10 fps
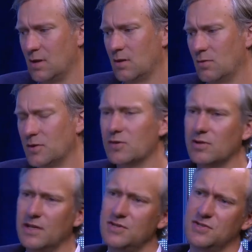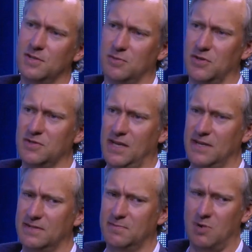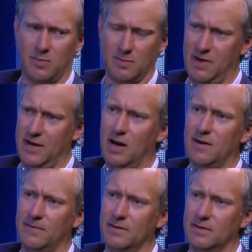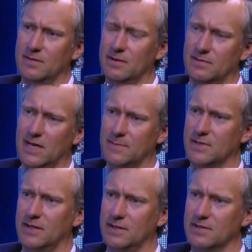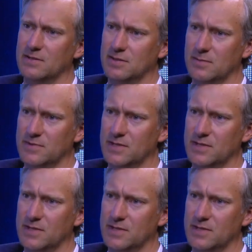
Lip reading: Well, your relationship with those tenants probably paid off in times like this, in terms